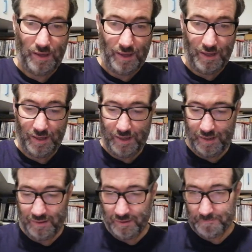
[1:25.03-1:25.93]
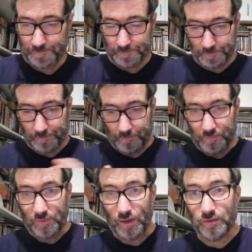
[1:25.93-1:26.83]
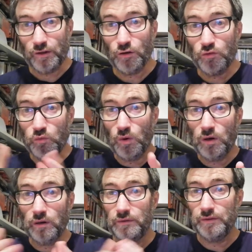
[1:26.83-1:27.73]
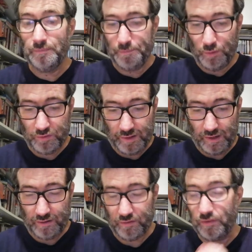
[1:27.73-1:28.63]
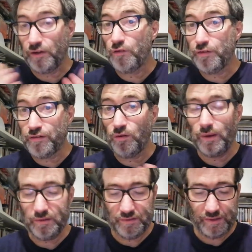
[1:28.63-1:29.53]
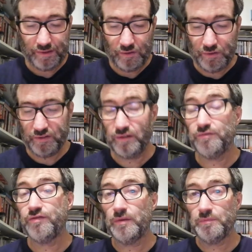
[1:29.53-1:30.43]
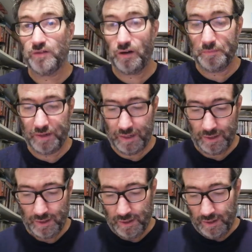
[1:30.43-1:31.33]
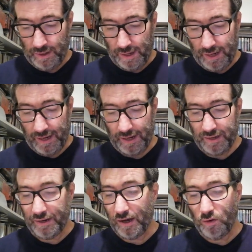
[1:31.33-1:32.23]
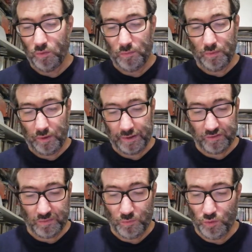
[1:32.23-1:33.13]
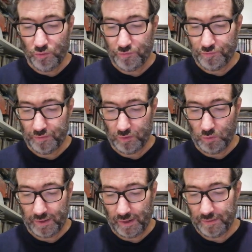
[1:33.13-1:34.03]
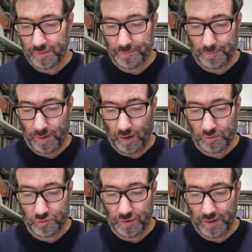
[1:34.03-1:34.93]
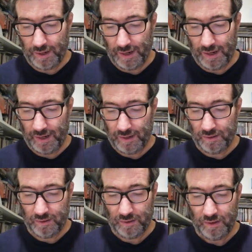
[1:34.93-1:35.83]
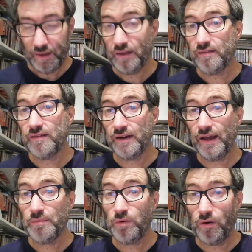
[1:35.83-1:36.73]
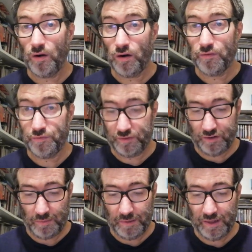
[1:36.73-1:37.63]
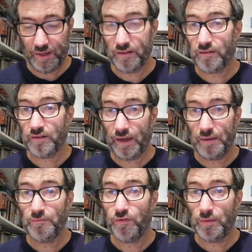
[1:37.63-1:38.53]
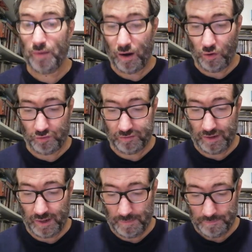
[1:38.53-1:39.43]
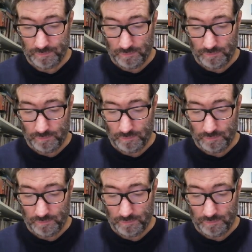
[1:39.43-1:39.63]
and those were the postcards, the official ones that I received from Germany. And now let's move to another country, and it's the neighbor of Germany. It came from Austria,